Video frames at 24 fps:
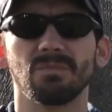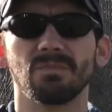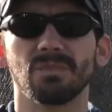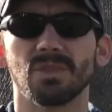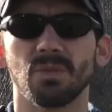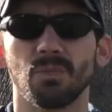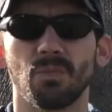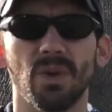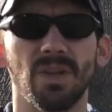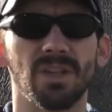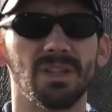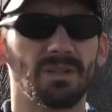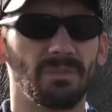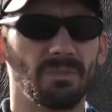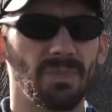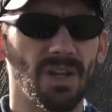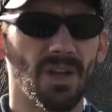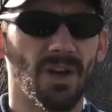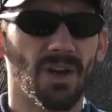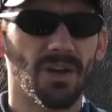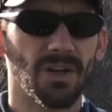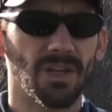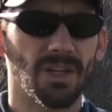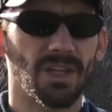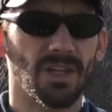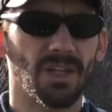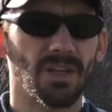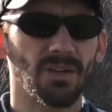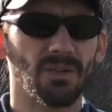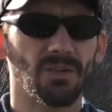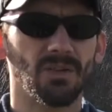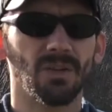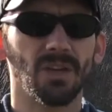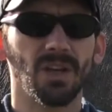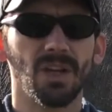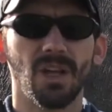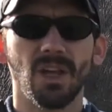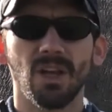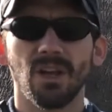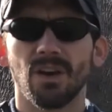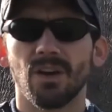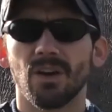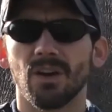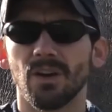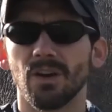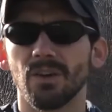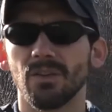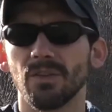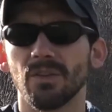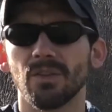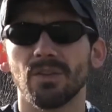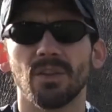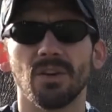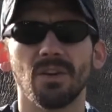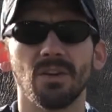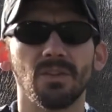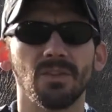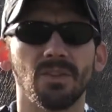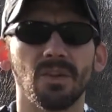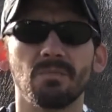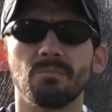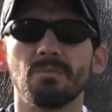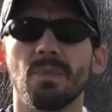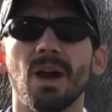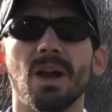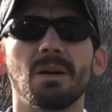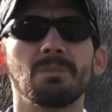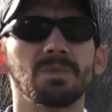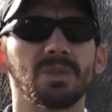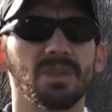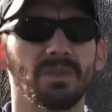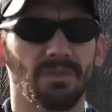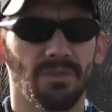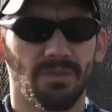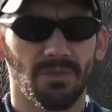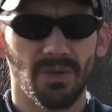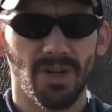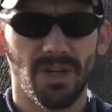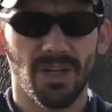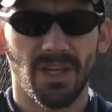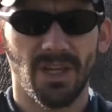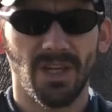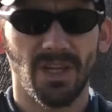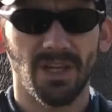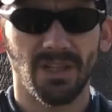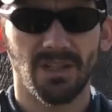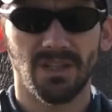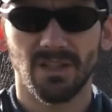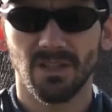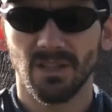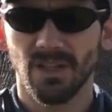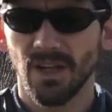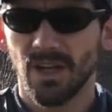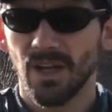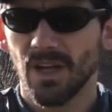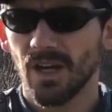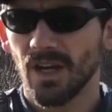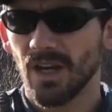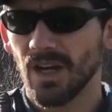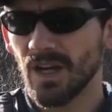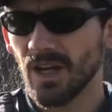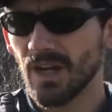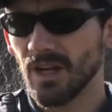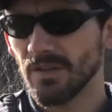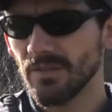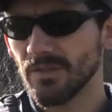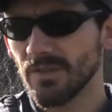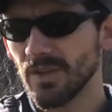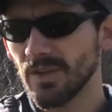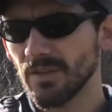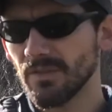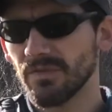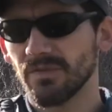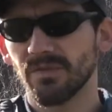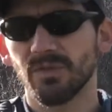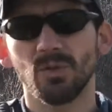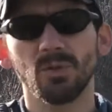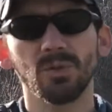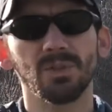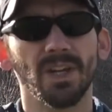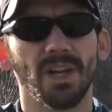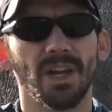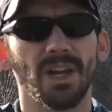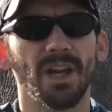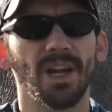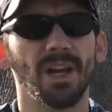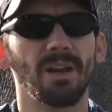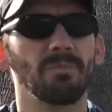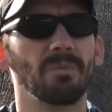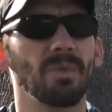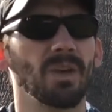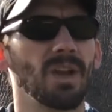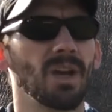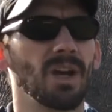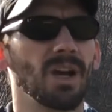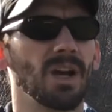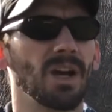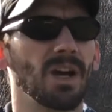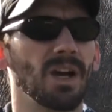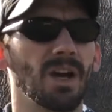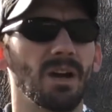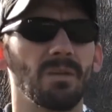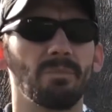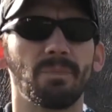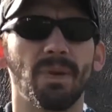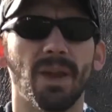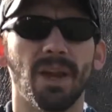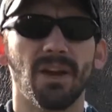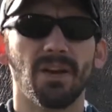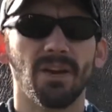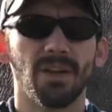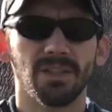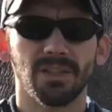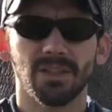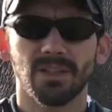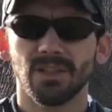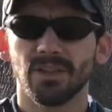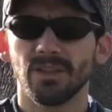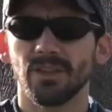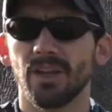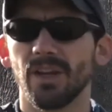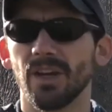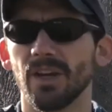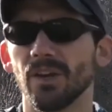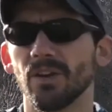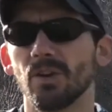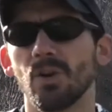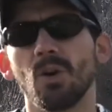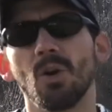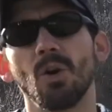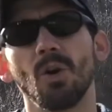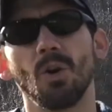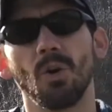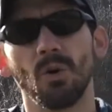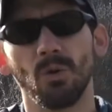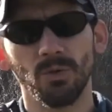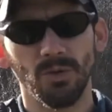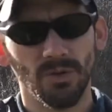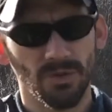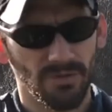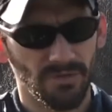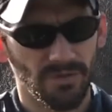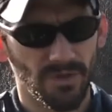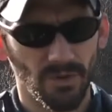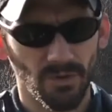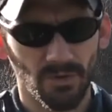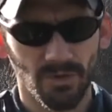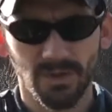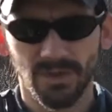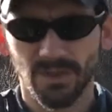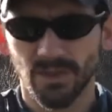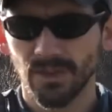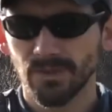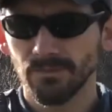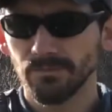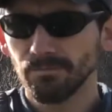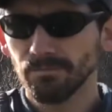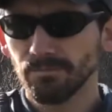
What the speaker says: some ways to be hard to kill are they're moms of 3 kids. They're full-time parents. They're older folks.